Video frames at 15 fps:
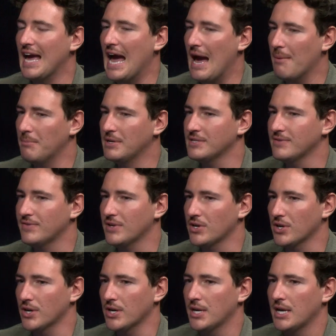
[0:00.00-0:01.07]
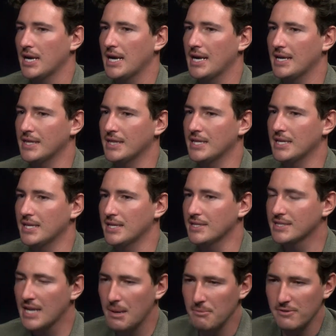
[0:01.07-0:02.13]
atmosphere in the
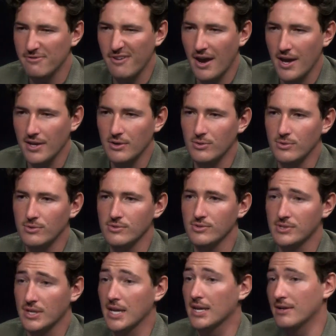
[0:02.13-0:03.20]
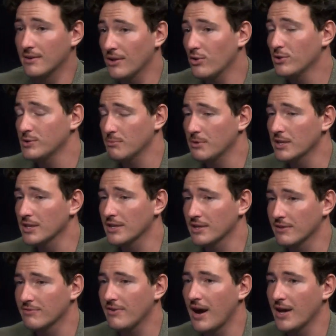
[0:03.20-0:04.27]
semifinals and ultimately
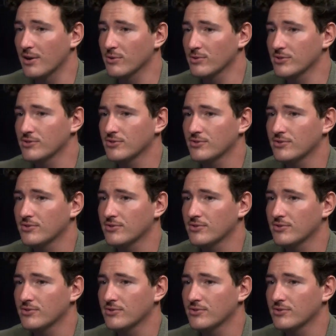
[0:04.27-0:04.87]
the finals.